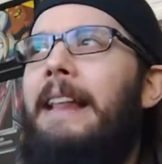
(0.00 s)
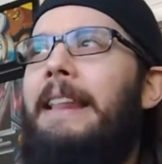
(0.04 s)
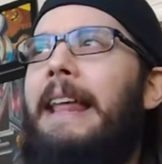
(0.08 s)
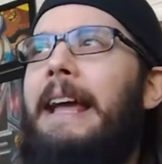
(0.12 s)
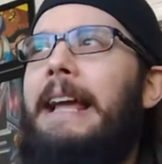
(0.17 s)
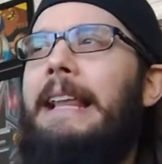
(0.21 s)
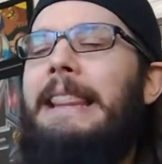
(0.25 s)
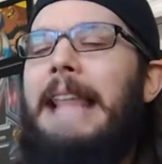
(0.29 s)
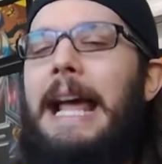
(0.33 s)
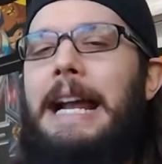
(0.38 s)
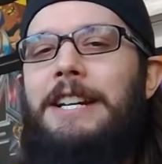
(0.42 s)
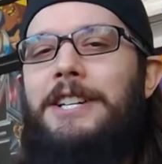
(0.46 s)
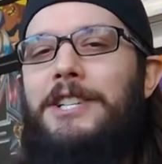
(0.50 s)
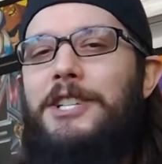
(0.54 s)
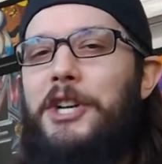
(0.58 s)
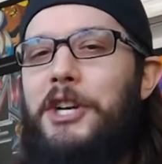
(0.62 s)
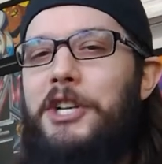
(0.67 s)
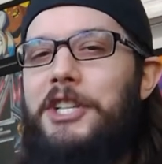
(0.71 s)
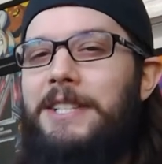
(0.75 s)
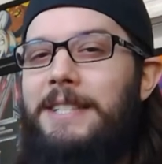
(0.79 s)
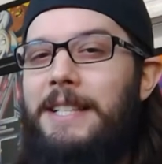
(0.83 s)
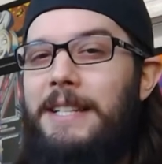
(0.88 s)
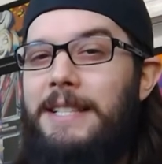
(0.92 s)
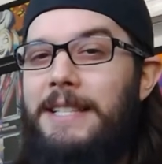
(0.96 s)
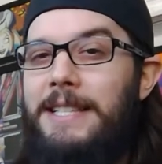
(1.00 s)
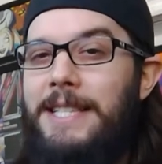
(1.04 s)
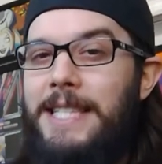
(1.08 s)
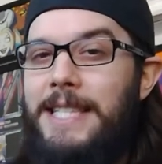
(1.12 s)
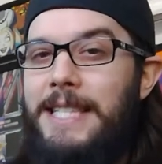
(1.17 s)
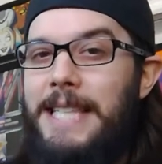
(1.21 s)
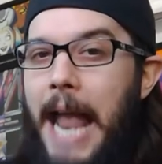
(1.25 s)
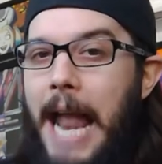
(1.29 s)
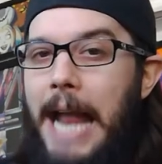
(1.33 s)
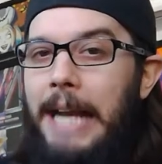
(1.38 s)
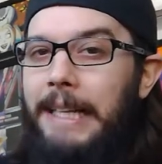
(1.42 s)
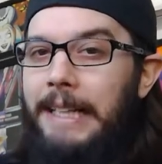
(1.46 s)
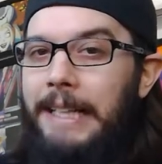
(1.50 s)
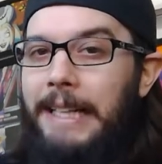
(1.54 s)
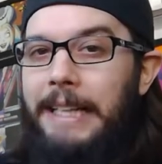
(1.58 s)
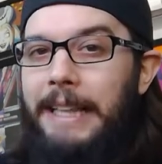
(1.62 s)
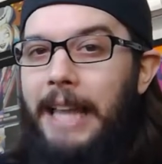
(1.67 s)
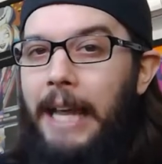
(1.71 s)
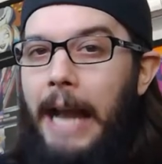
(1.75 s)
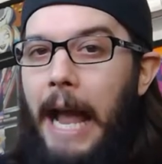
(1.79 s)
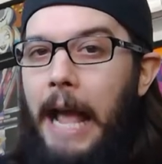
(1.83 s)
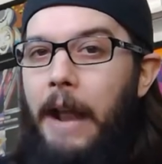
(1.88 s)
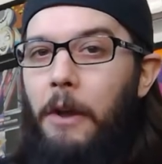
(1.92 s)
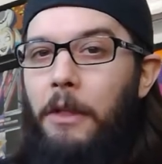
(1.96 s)
Like, that's just insanity.
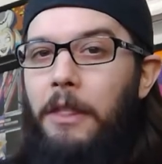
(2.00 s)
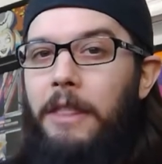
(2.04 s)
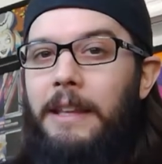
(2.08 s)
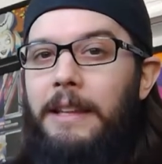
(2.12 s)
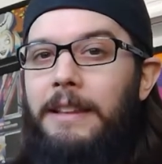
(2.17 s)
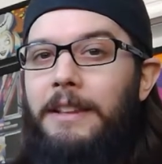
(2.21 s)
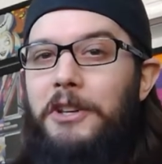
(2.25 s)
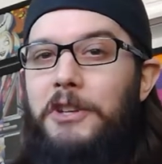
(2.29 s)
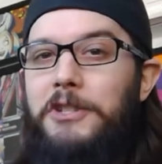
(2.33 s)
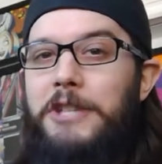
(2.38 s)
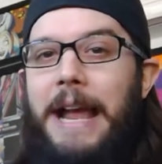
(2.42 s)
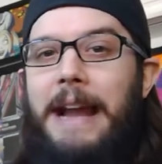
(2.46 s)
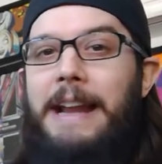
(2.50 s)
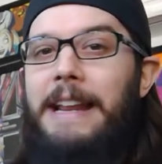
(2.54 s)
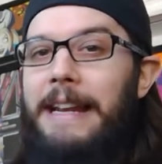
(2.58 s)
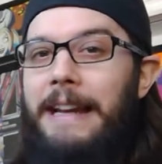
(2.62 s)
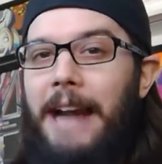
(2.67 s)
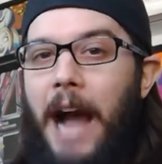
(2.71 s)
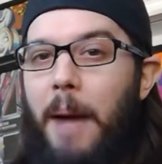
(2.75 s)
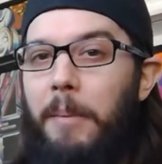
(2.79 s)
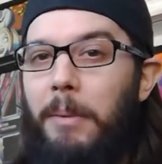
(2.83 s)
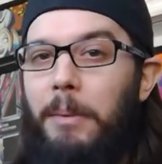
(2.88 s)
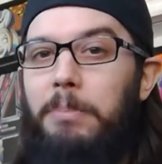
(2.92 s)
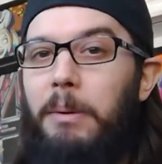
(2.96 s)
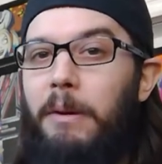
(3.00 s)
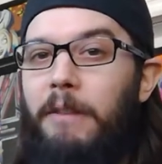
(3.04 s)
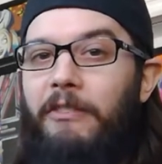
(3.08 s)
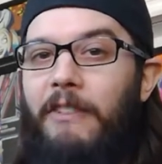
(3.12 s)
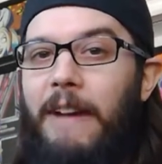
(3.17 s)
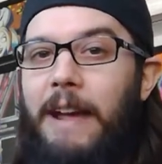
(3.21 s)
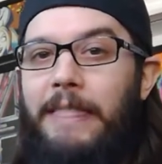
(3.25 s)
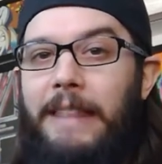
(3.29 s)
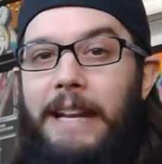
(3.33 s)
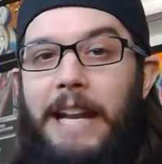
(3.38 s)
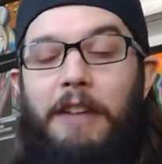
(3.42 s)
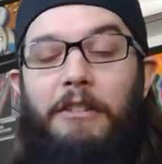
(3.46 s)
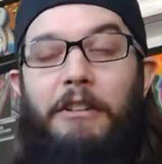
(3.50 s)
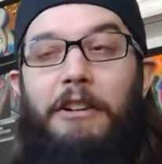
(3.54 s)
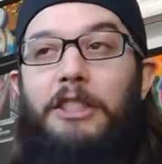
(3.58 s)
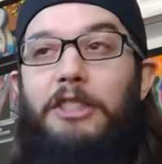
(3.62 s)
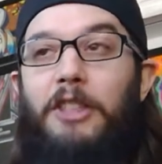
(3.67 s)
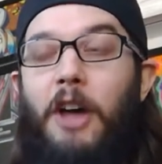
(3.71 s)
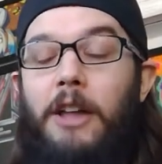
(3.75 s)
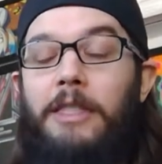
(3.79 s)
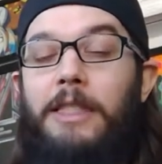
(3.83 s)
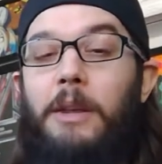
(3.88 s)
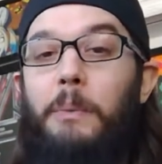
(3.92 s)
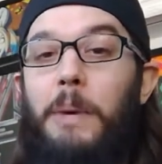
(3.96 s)
Like, I don't think there's any comic book fan that ever
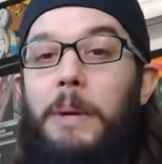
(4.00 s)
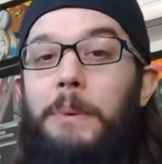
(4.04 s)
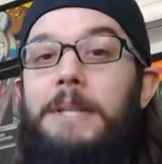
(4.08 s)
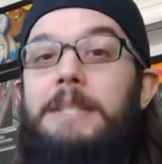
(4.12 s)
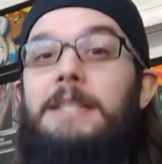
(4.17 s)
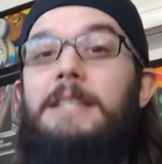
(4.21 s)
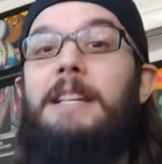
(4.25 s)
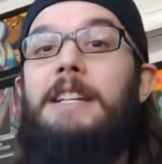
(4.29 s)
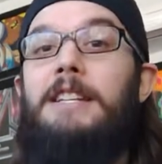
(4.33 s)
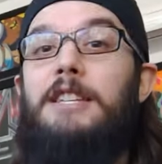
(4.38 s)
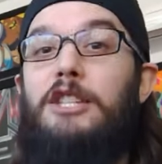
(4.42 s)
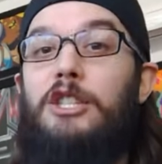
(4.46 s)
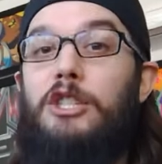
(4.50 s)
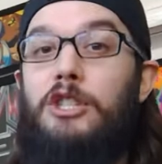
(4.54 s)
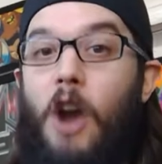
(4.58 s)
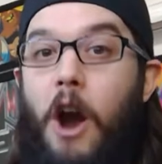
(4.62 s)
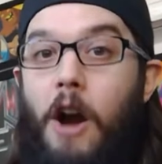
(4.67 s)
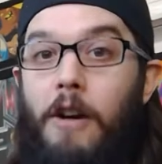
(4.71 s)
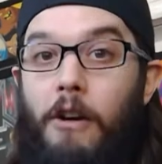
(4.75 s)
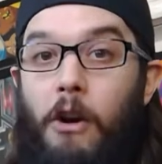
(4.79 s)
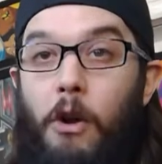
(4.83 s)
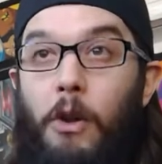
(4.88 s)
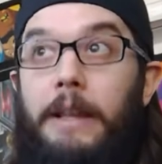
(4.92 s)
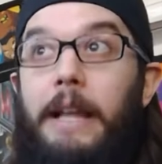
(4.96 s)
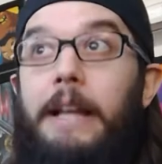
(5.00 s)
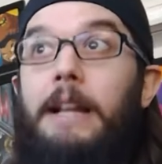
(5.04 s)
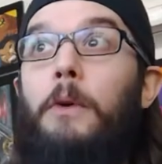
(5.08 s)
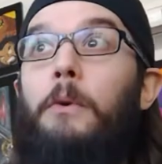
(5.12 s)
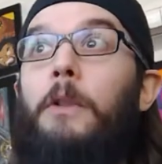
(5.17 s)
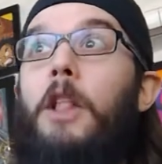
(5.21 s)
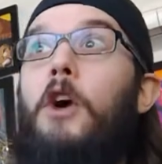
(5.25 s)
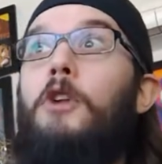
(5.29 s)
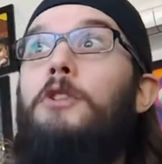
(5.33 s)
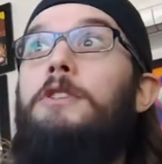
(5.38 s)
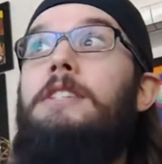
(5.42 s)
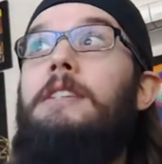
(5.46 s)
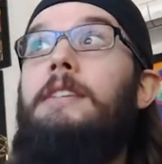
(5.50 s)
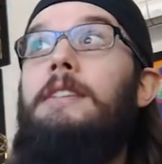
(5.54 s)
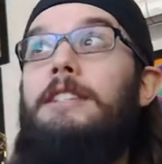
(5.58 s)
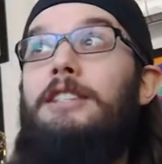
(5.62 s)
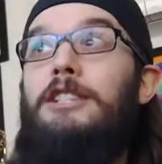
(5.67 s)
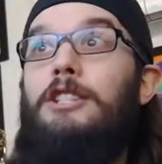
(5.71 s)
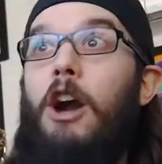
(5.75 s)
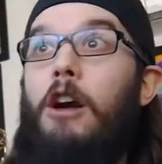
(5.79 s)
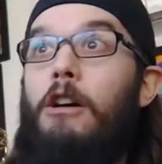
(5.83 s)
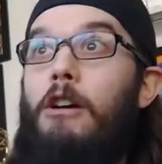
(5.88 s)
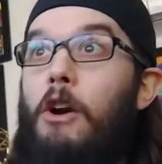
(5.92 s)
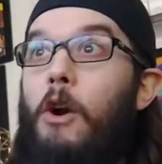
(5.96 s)
thought that we would see Starro, let alone see
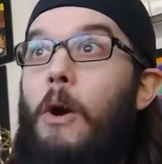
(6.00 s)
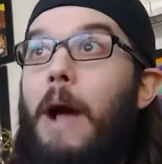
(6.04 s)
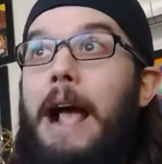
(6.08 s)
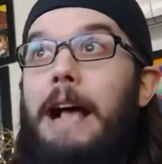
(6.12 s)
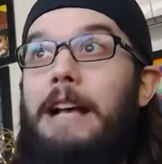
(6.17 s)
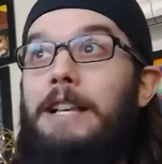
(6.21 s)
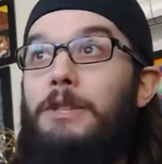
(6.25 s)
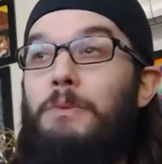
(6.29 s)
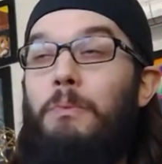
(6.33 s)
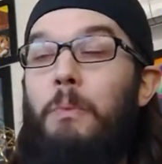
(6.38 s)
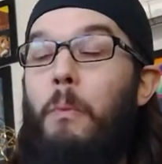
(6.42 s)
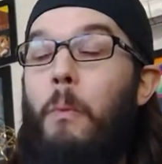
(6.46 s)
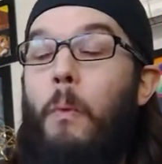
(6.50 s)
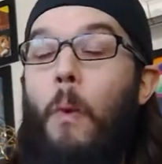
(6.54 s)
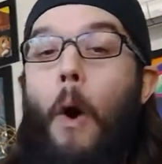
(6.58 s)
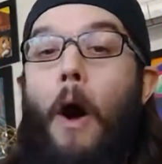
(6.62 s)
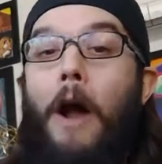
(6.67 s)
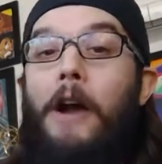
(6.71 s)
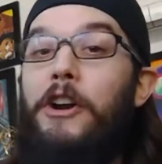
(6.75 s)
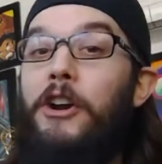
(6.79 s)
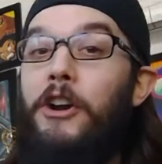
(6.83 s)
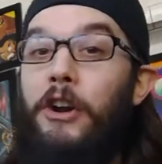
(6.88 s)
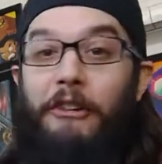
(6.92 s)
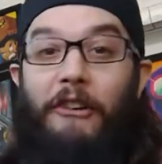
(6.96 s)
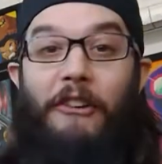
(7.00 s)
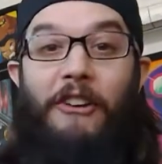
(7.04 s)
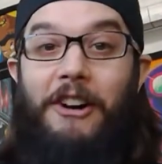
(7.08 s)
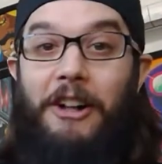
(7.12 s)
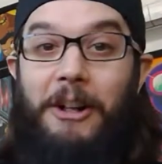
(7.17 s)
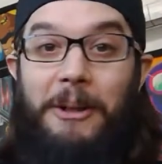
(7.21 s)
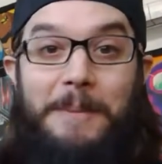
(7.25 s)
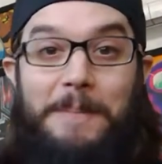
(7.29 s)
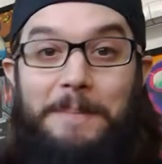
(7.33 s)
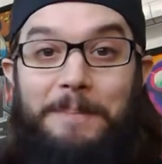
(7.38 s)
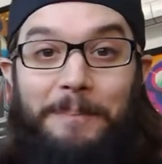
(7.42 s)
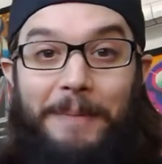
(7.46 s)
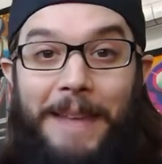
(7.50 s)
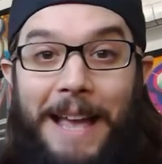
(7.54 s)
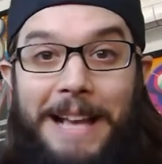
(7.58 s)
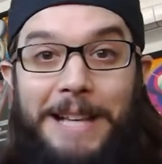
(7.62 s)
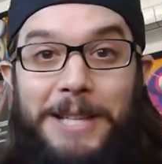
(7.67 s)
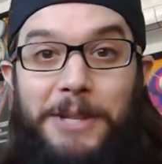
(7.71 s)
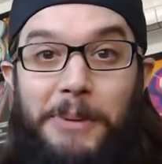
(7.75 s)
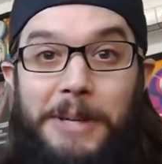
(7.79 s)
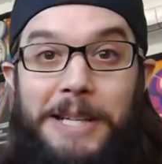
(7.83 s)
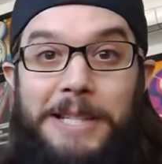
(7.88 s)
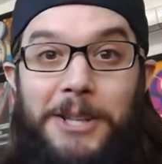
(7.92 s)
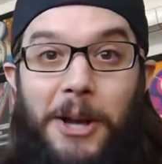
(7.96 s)
Starro as wonderful
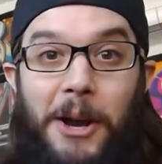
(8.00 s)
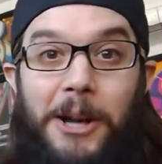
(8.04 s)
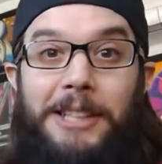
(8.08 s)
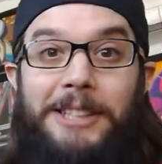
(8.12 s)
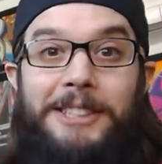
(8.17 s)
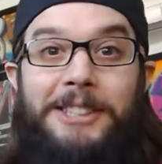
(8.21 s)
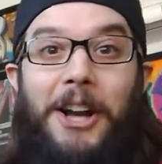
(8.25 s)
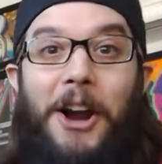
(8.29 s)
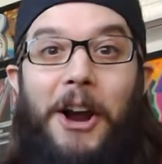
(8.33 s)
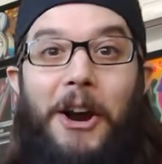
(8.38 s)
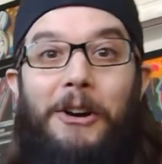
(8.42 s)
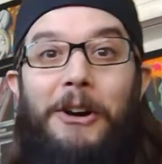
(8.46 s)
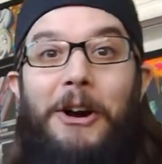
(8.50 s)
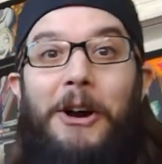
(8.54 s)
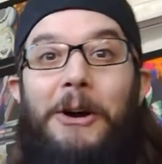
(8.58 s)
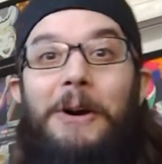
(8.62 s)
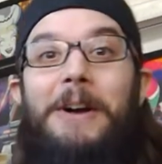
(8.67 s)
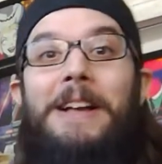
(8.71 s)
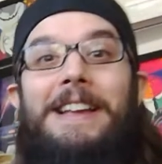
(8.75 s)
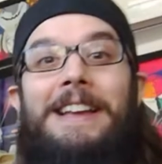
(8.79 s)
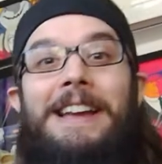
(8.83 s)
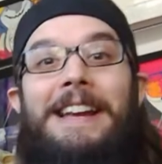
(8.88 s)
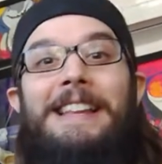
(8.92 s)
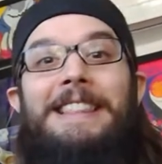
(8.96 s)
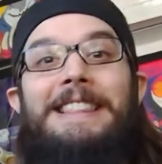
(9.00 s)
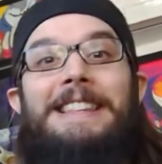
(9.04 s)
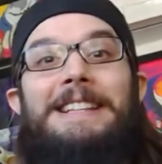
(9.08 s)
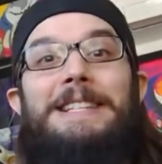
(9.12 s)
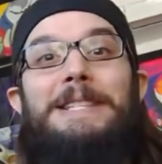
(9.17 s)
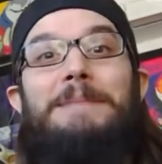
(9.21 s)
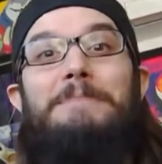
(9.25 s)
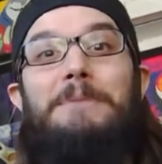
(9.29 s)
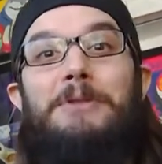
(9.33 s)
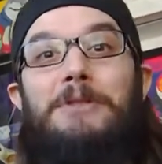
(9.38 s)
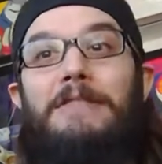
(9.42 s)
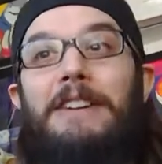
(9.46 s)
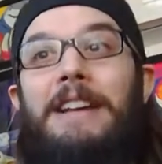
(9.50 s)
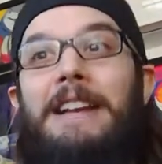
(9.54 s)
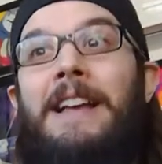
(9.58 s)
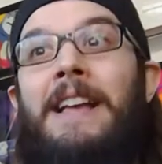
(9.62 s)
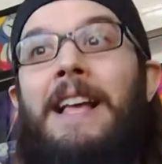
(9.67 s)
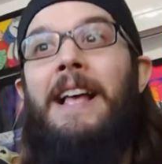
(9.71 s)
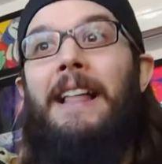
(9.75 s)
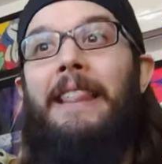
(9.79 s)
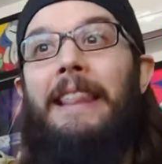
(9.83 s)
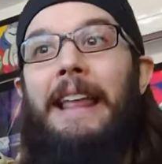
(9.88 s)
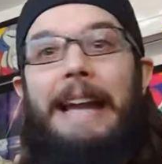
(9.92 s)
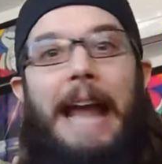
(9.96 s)
as we saw Starro in this
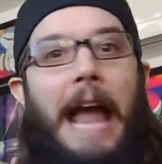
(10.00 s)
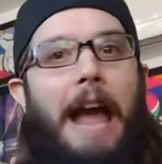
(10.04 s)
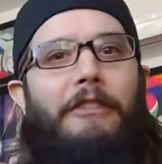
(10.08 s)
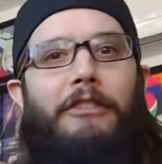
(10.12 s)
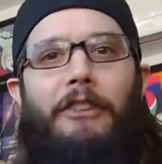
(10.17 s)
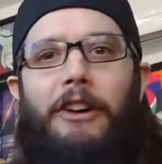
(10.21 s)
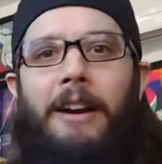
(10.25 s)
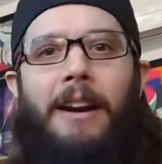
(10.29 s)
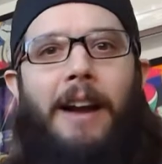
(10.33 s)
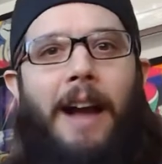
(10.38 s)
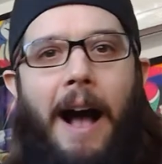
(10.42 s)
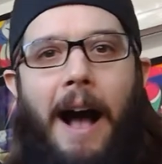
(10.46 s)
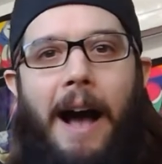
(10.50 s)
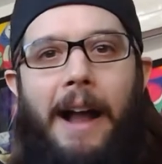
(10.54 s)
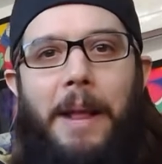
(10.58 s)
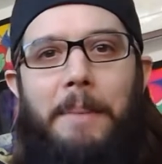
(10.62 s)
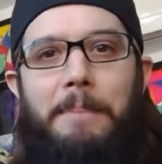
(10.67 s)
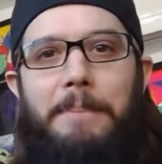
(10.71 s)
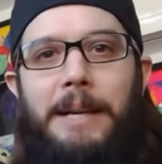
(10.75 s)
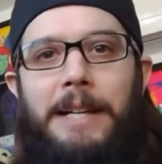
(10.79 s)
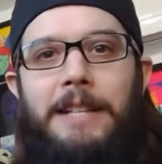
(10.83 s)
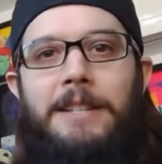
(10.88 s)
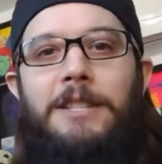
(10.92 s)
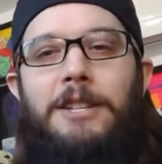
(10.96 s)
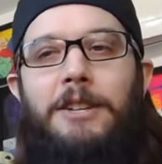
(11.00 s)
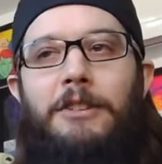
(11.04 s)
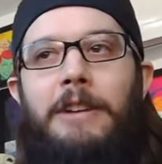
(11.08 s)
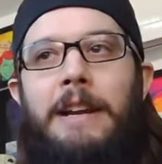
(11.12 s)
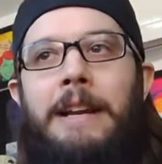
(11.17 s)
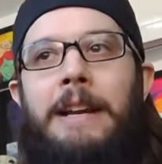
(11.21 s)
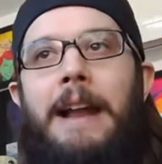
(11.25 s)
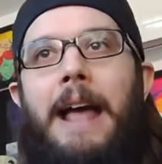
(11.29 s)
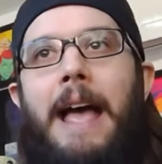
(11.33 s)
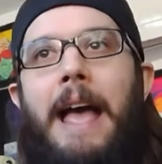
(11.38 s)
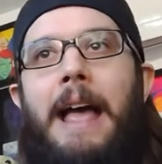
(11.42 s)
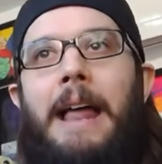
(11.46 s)
movie, like, ever on a big screen.